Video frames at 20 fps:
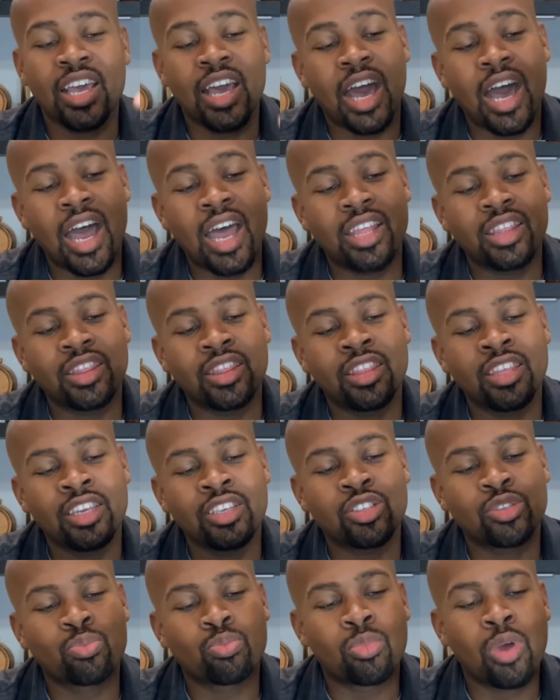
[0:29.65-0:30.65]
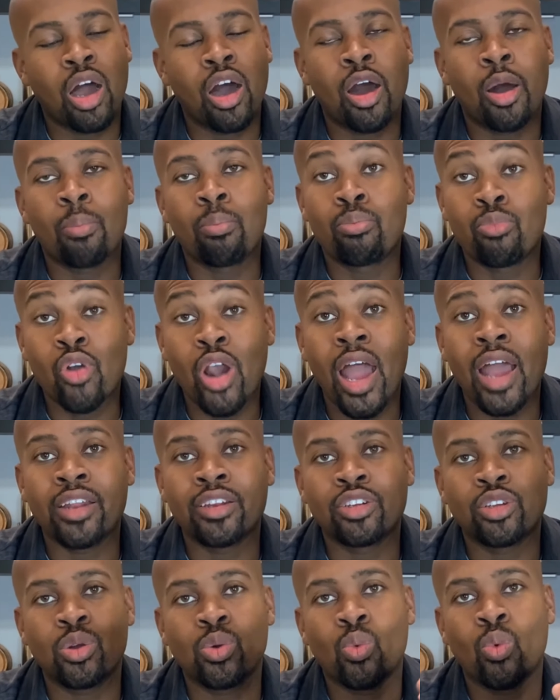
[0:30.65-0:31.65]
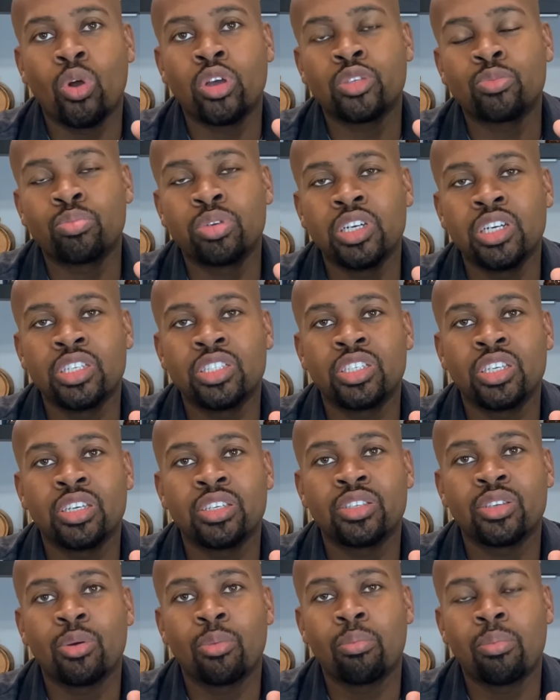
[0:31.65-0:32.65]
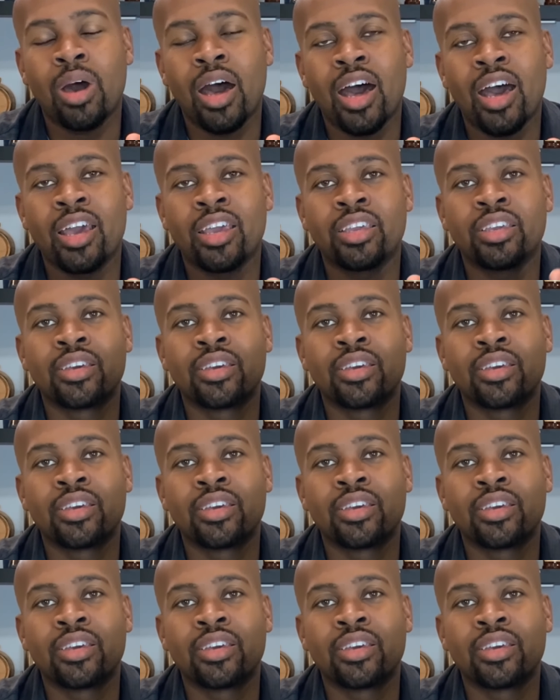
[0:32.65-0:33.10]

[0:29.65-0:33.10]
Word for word: and this um, brand was purchased by